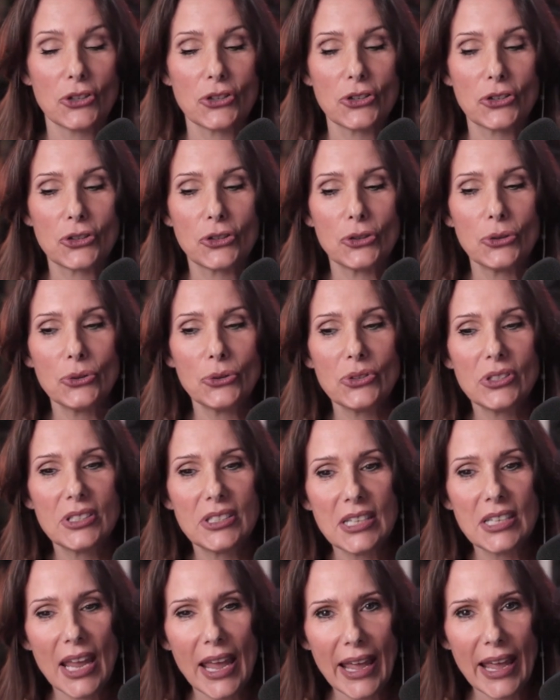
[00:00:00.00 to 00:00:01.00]

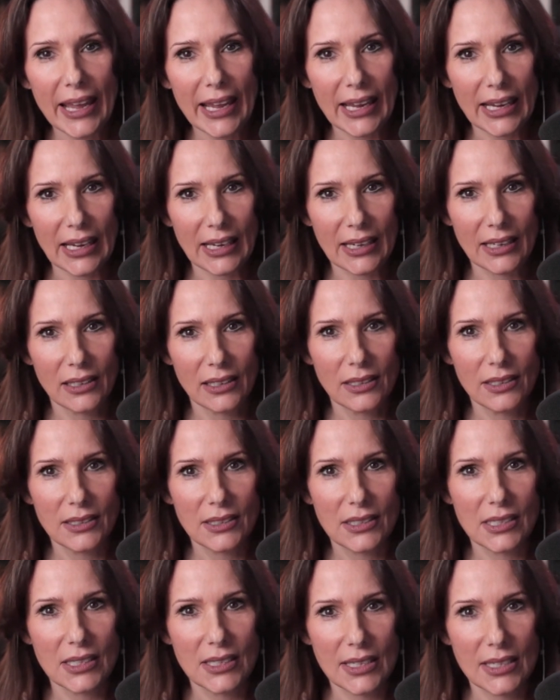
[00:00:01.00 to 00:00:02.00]
today
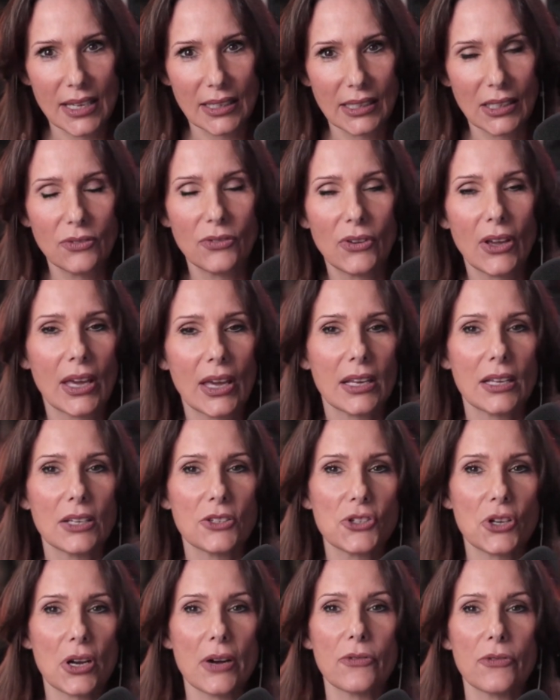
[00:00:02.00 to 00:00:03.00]
to take advantage
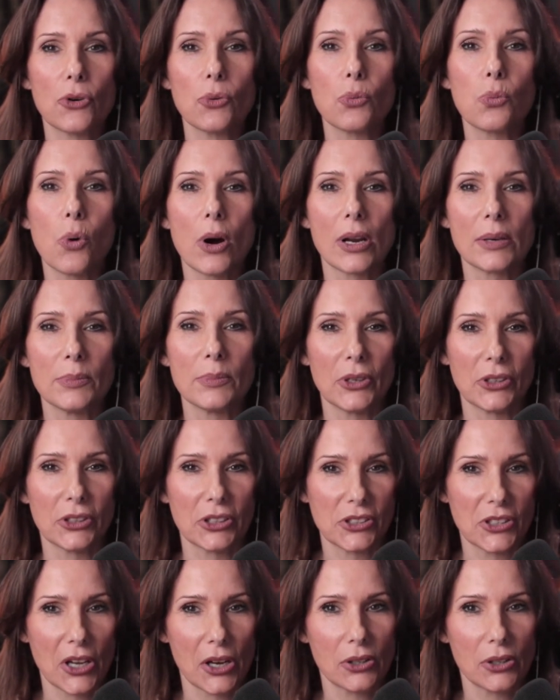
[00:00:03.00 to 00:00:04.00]
of a one million
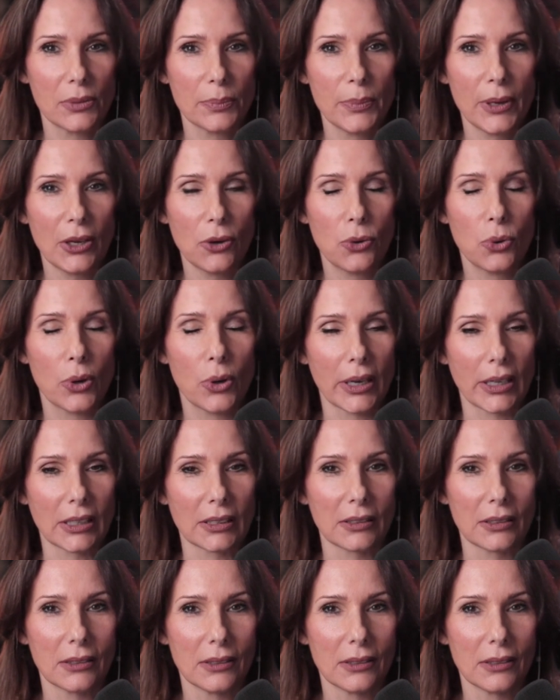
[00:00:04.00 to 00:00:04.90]
dollar Bitcoin?